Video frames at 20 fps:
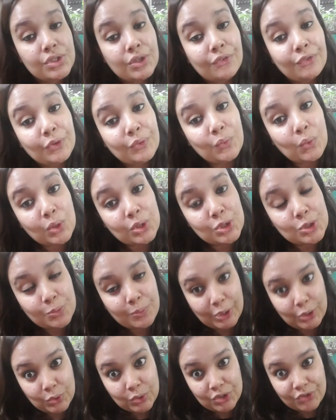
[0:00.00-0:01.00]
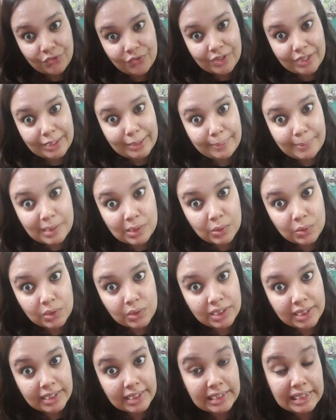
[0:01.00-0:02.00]
if you want to be notified about
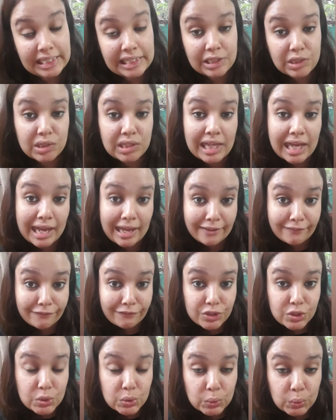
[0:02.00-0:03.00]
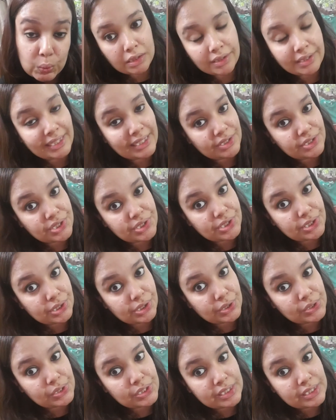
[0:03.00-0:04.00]
it, then you'll have to register
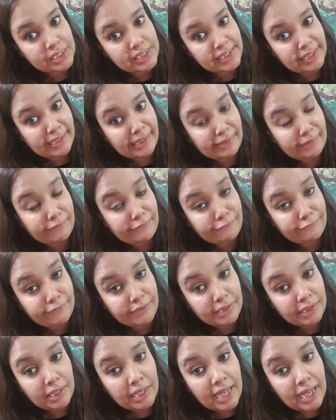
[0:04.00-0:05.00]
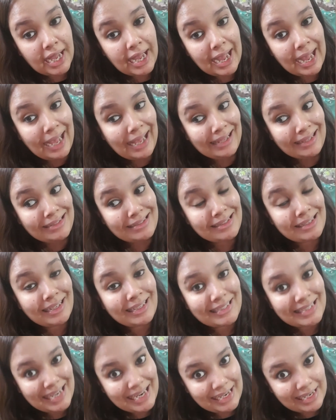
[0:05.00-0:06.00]
yourself as
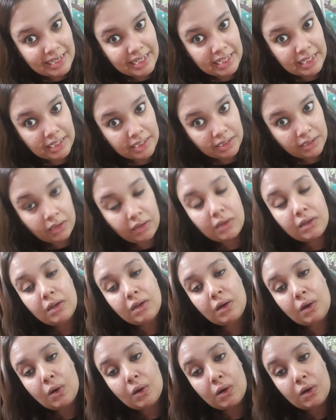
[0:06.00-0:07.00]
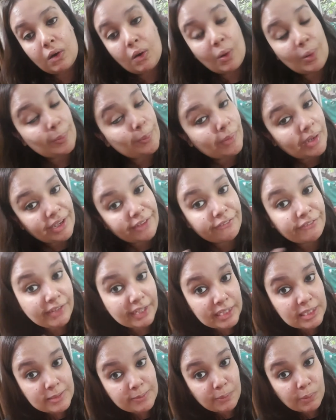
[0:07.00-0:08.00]
attending on my
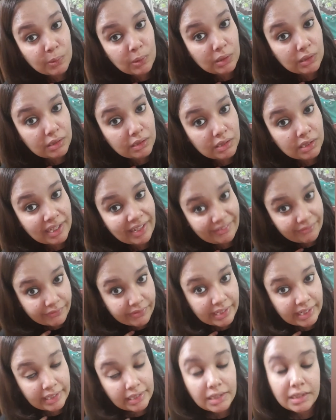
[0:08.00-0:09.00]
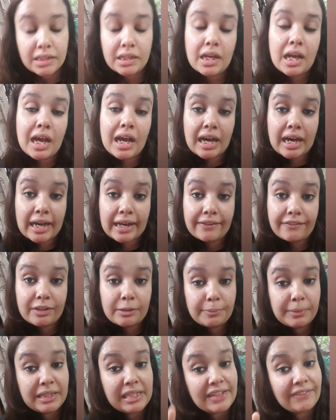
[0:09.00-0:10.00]
Facebook event. I will
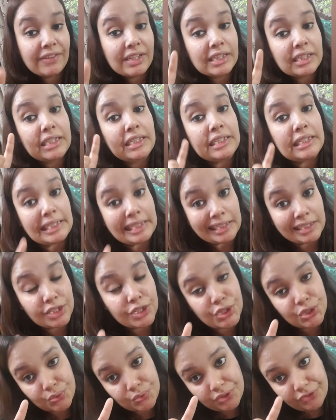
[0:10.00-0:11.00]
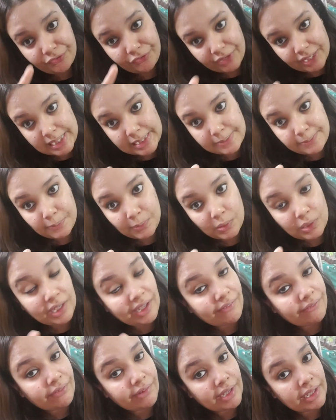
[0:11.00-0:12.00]
be leaving the link to the Facebook
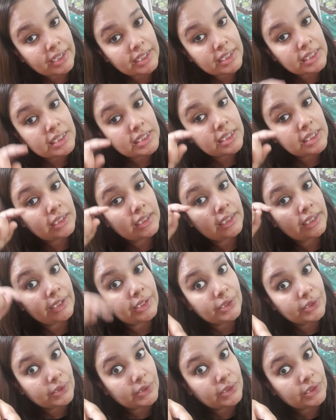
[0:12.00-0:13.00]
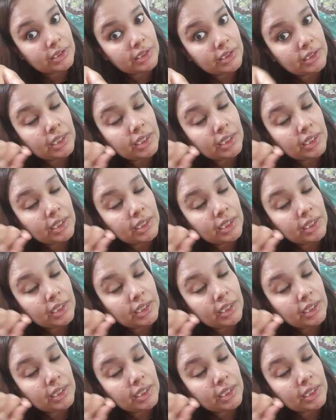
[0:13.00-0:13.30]
event here